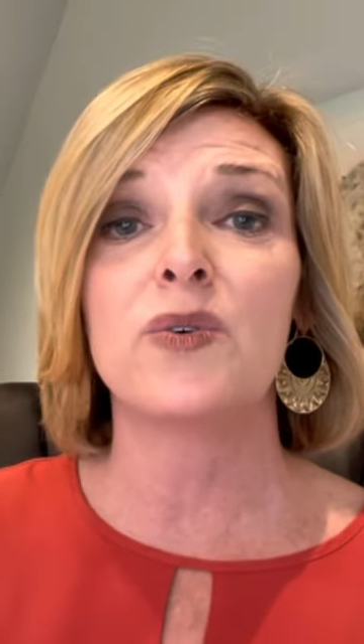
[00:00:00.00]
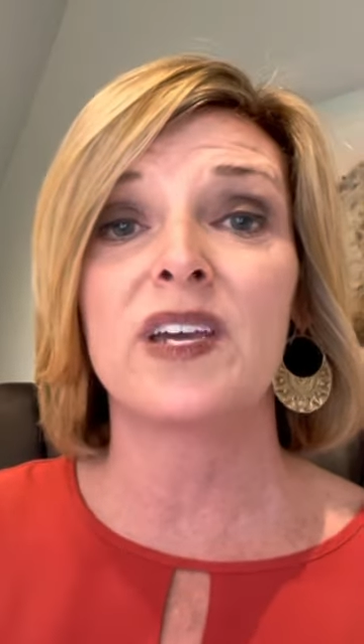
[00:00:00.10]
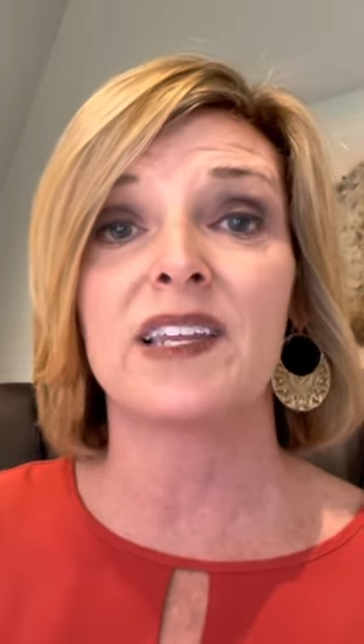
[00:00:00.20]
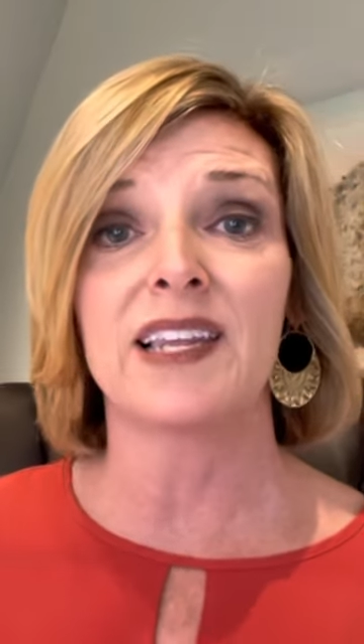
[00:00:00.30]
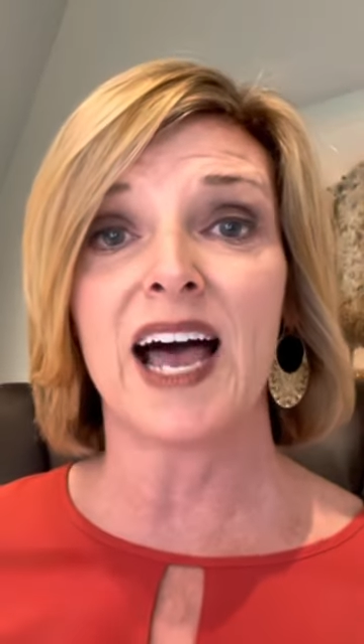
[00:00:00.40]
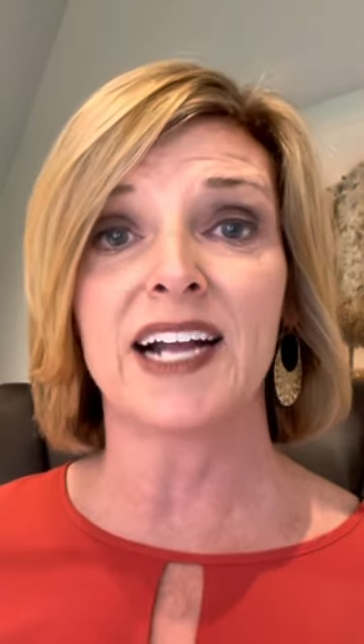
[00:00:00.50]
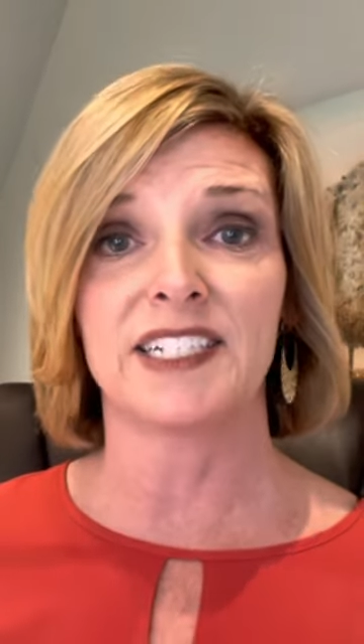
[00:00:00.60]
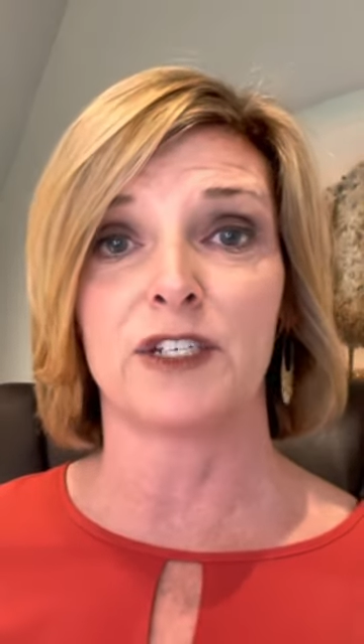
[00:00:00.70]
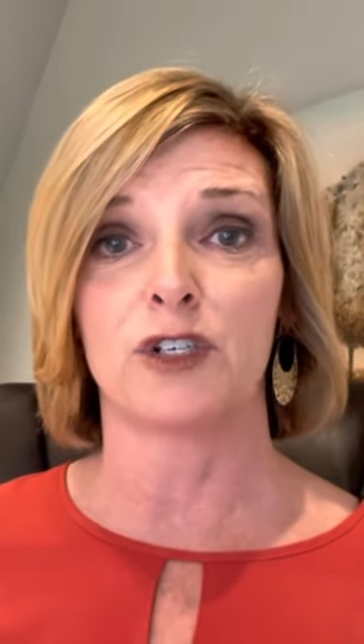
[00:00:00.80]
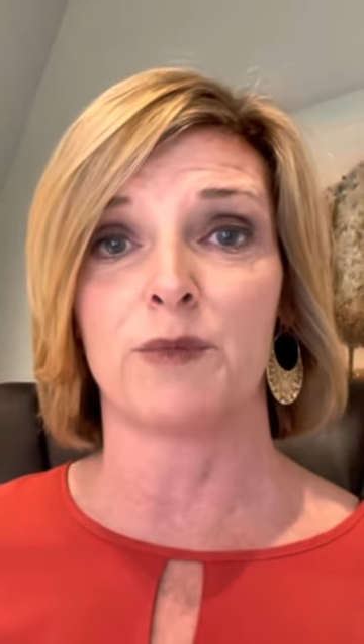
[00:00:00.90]
you get
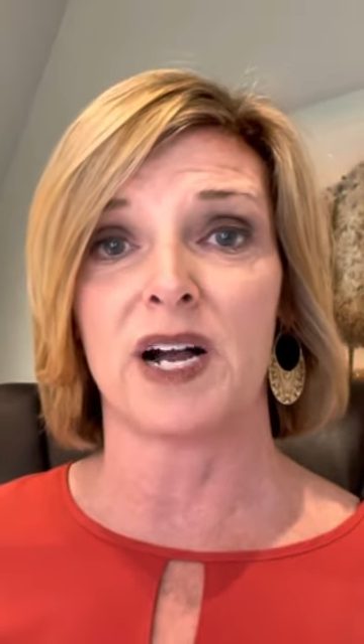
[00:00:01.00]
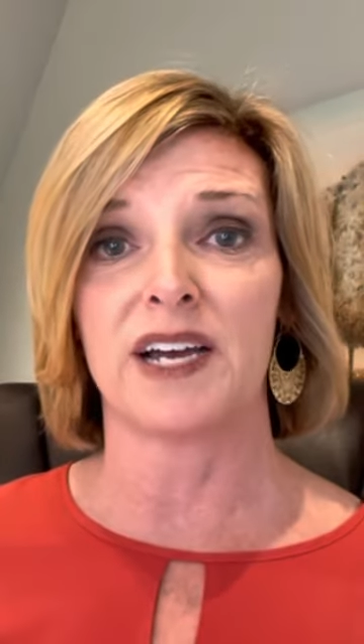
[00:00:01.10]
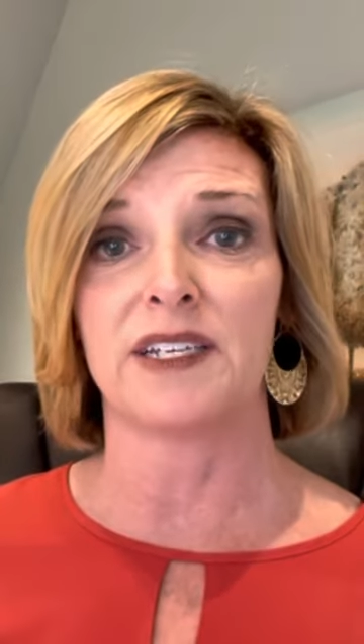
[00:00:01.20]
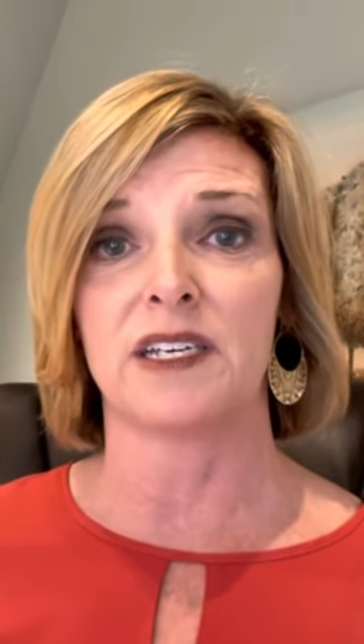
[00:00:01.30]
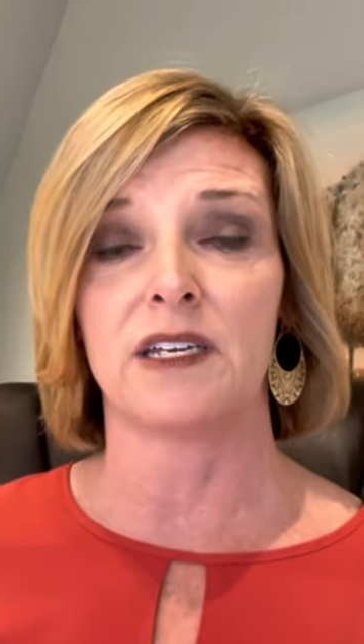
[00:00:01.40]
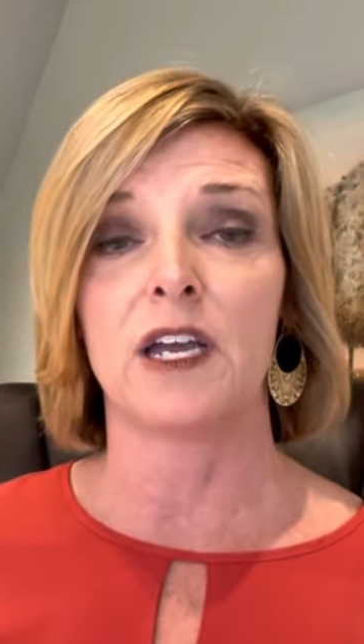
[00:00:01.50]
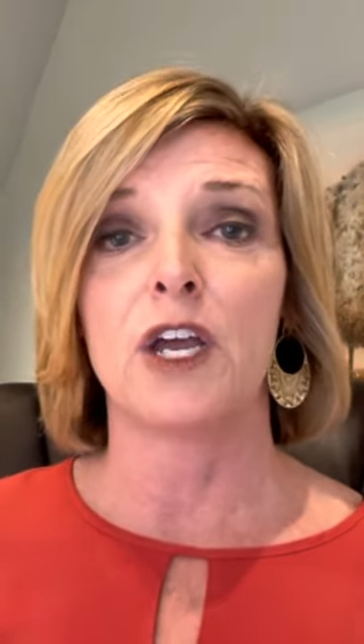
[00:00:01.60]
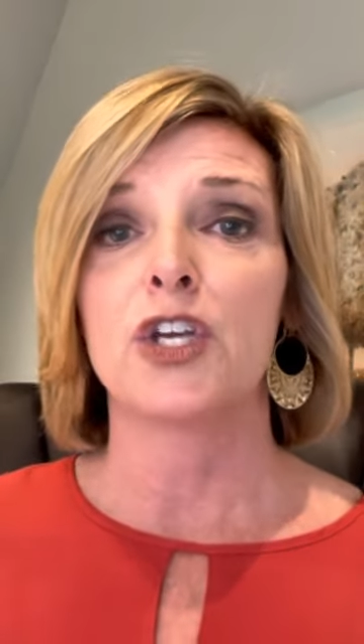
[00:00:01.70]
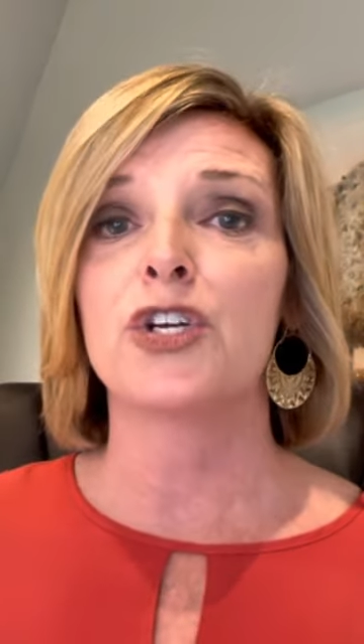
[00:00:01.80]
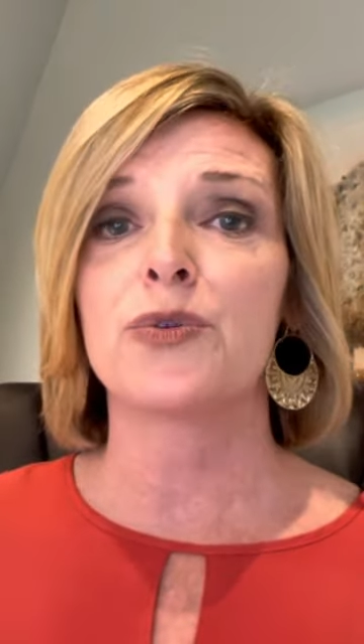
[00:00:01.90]
locked in your body.
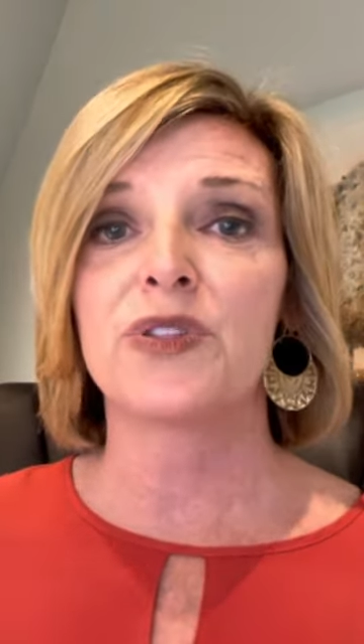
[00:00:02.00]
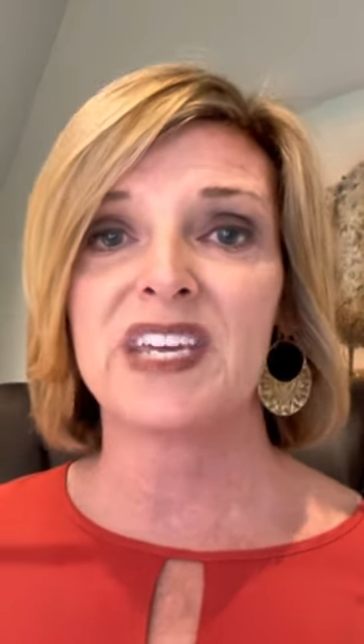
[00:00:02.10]
You're